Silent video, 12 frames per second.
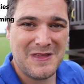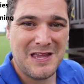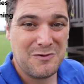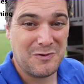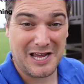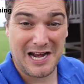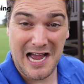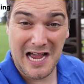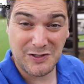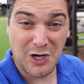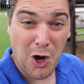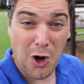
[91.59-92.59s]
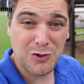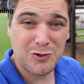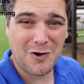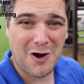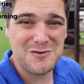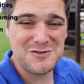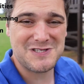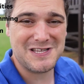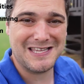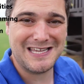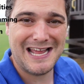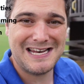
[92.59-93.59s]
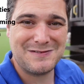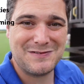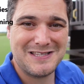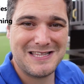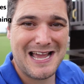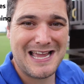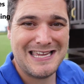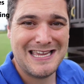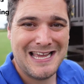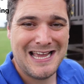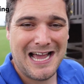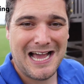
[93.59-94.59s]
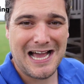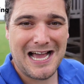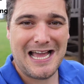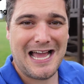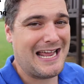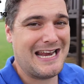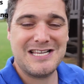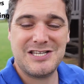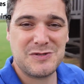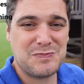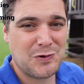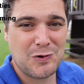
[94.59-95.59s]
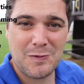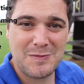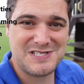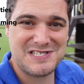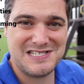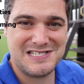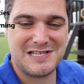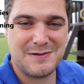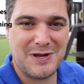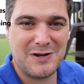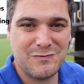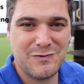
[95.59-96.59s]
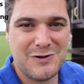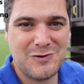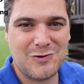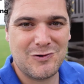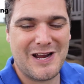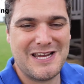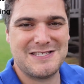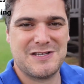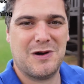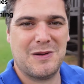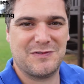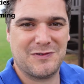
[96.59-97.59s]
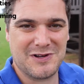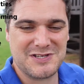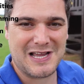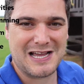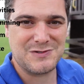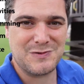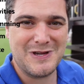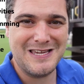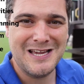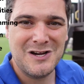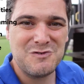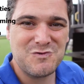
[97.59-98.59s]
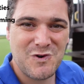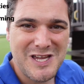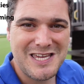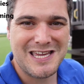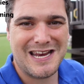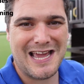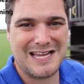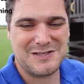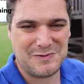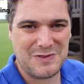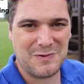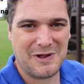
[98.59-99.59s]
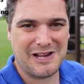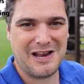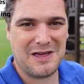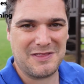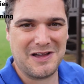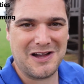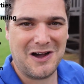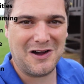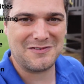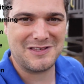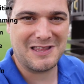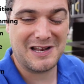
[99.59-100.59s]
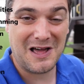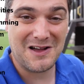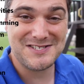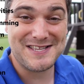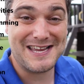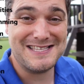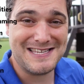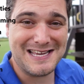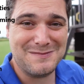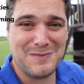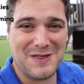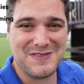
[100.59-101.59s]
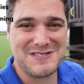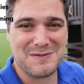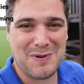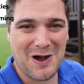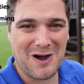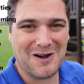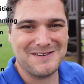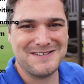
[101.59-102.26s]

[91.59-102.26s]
We're going to have a hog roast at the end of the day, and it just promises to be a real great time for us as we reconnect with one another after the last 18 months apart.